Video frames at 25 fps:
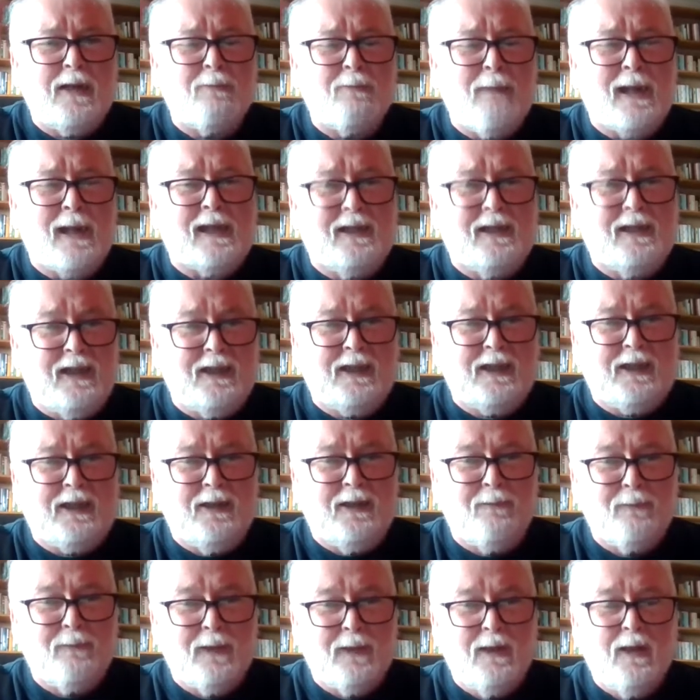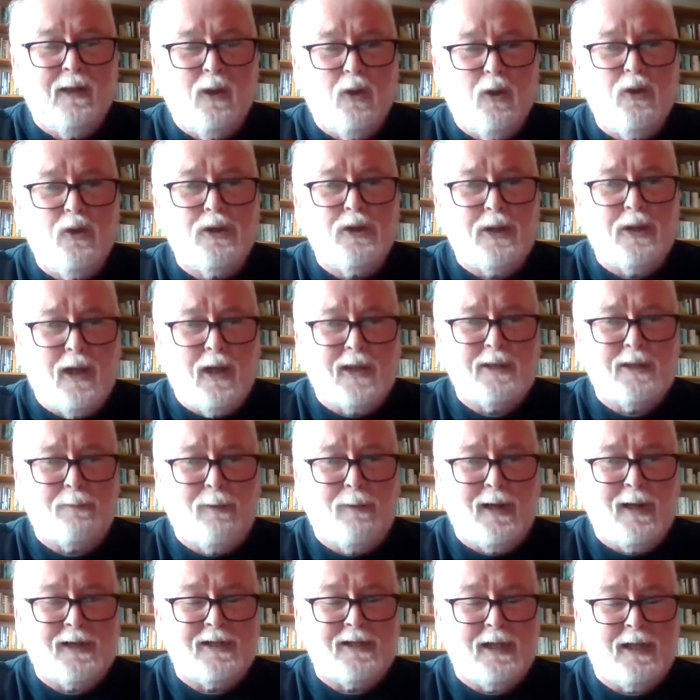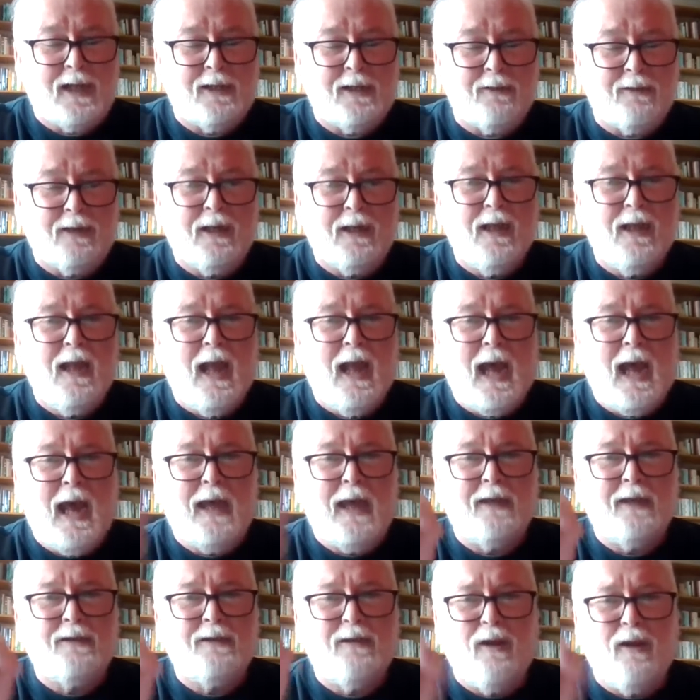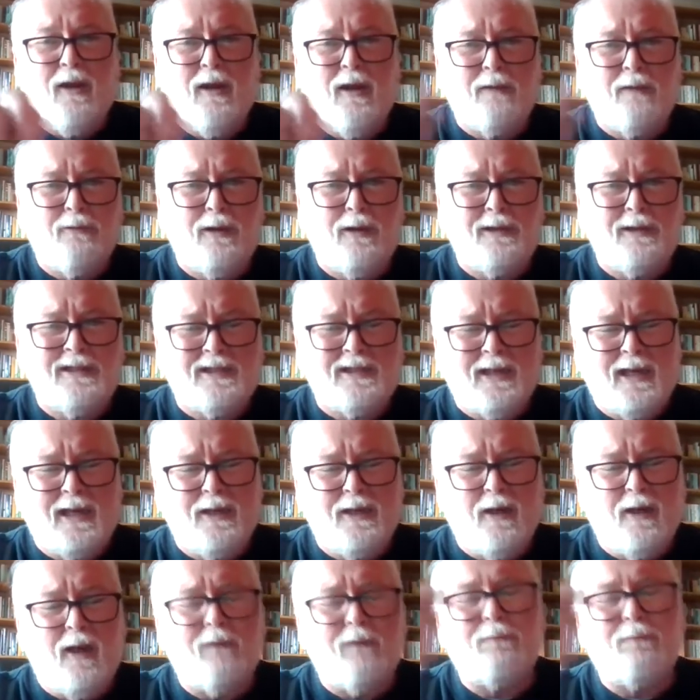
McEnany, who's as press secretary, and signed off